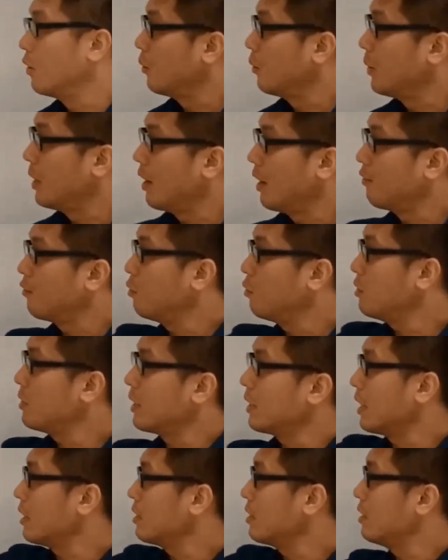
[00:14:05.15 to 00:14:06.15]
We have two
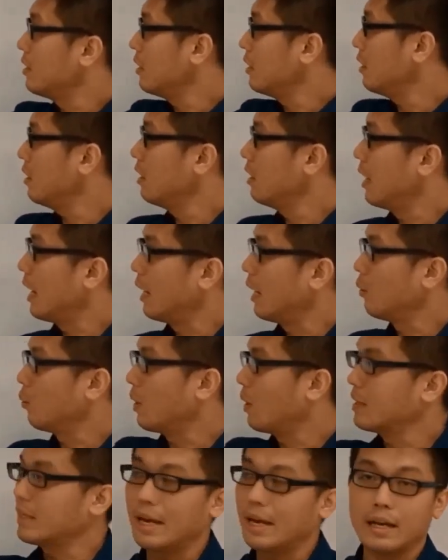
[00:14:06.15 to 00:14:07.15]
sides here and
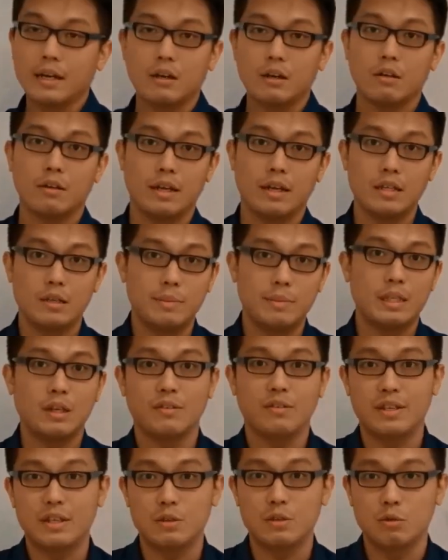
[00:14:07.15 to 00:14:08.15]
one angle in the middle
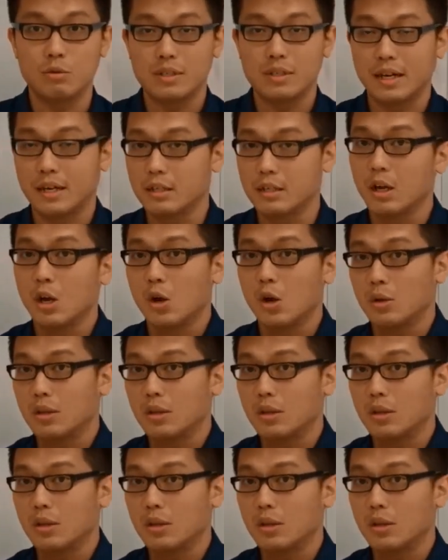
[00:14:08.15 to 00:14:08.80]
of these two sides.